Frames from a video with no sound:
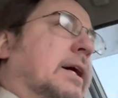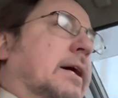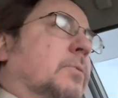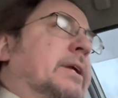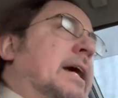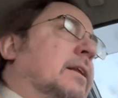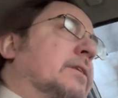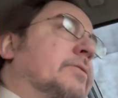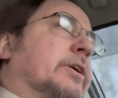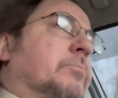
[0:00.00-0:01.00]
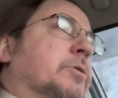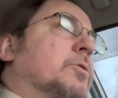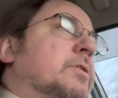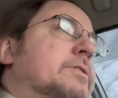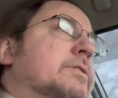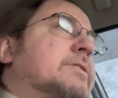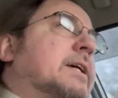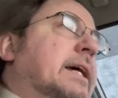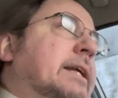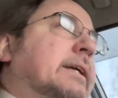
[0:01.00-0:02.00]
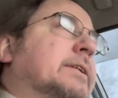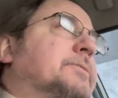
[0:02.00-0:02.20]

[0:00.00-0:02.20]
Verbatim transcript: Uh, we now live in a computerless society.